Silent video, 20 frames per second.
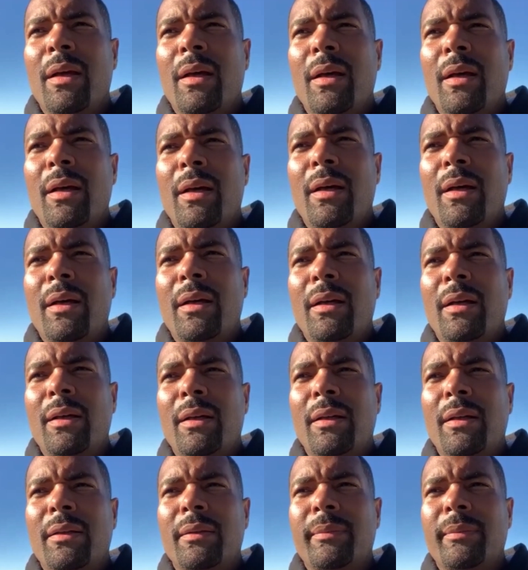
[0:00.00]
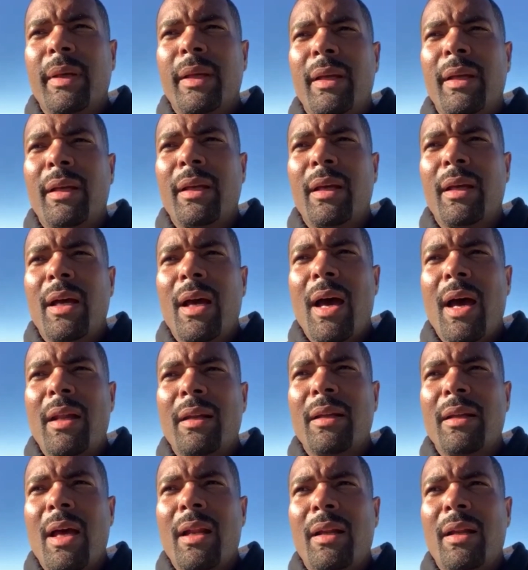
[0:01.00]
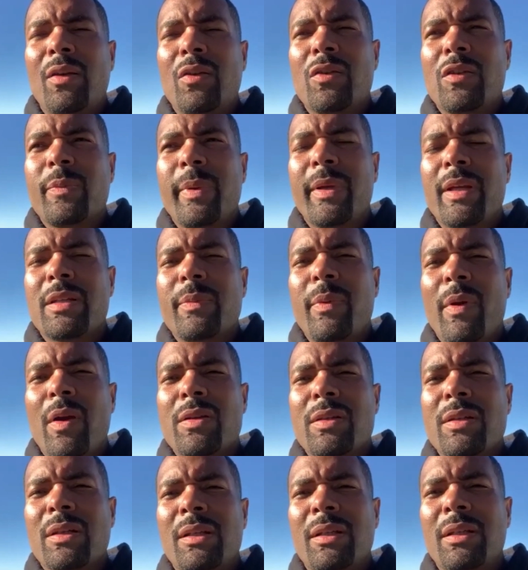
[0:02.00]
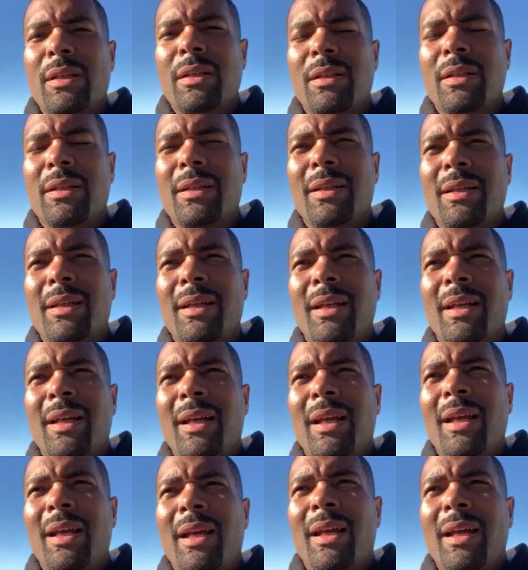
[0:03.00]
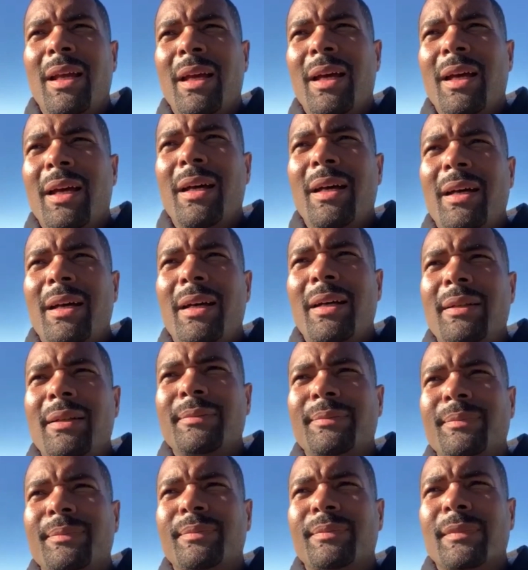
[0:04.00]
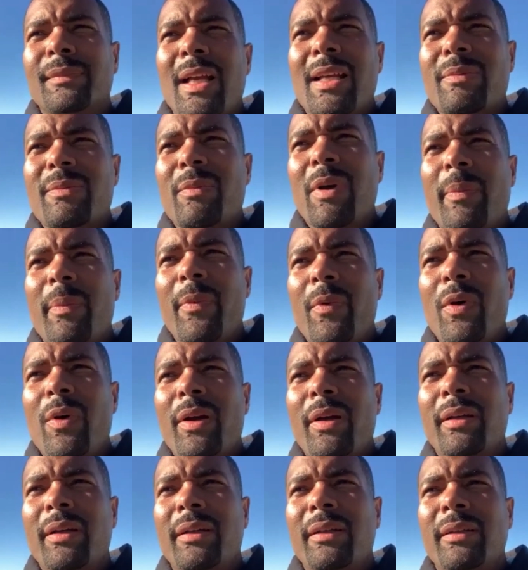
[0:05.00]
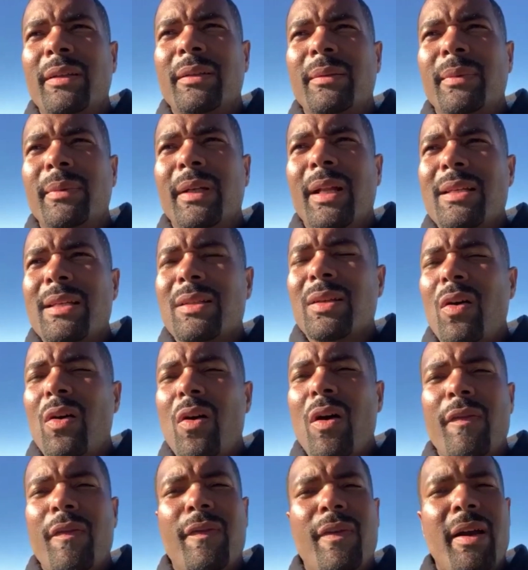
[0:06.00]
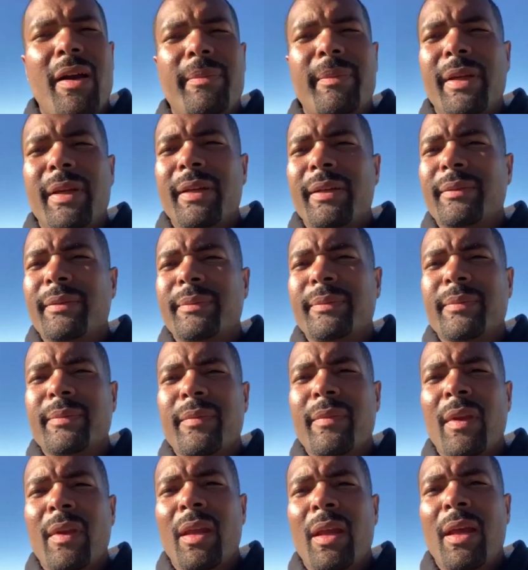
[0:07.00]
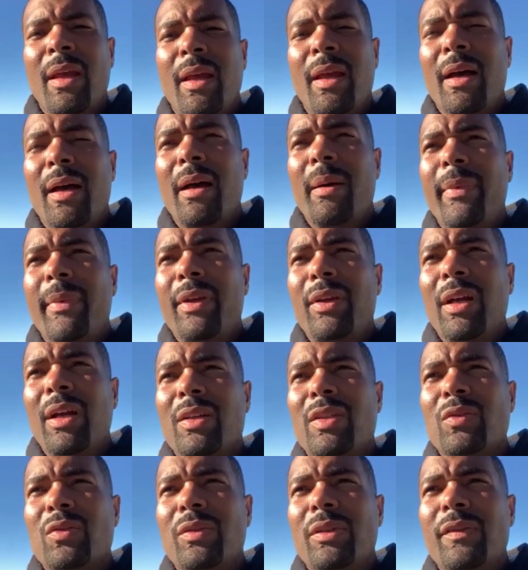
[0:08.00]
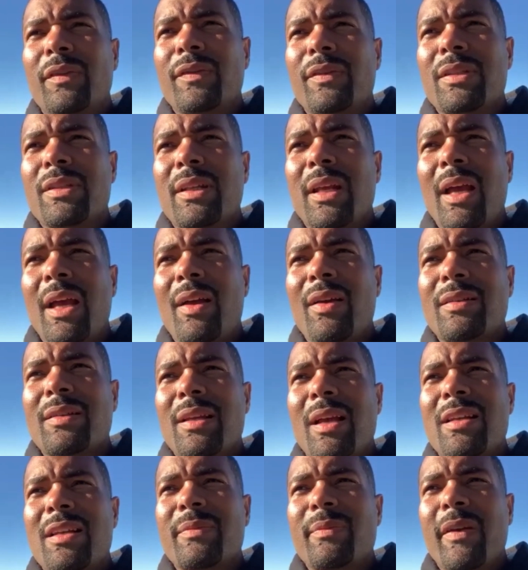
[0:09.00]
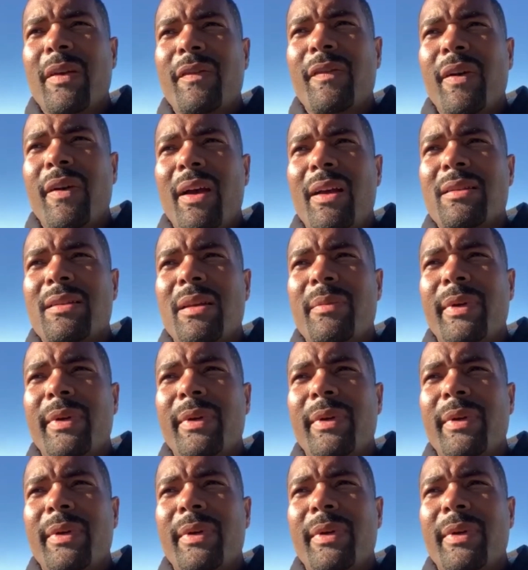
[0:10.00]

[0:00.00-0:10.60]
Uh, man, I, I don't know Spence personally. Uh, that's my boy. But that's a hard fight, man. I mean, you got two different styles. Styles make fights.